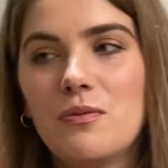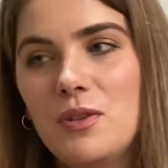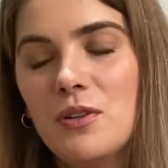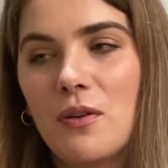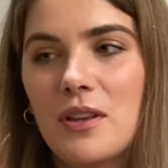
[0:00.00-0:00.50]

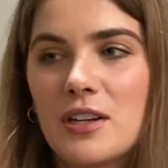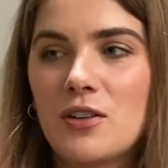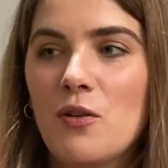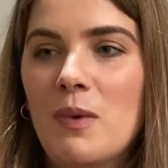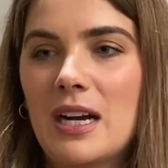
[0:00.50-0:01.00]
you know, then
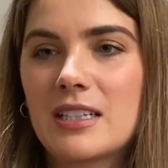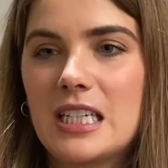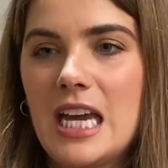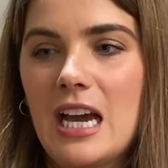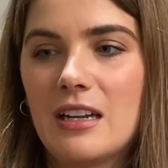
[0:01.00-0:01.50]
go back to
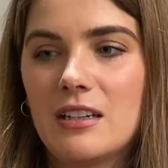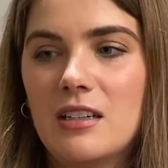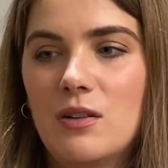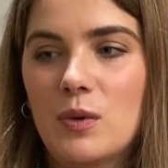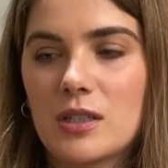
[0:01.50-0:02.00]

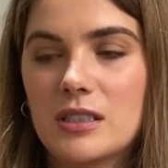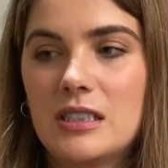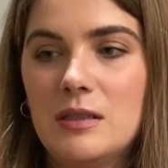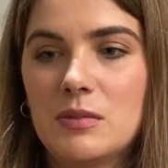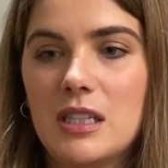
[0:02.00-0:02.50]
Canada where it
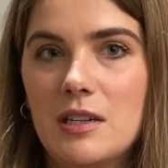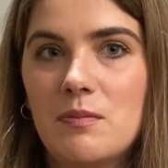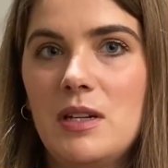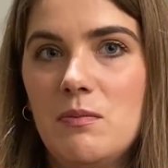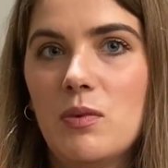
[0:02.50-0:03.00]
seems like
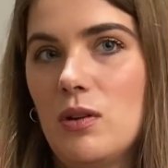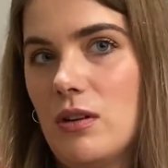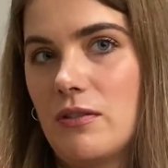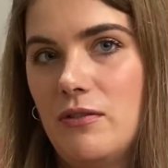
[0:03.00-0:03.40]
people are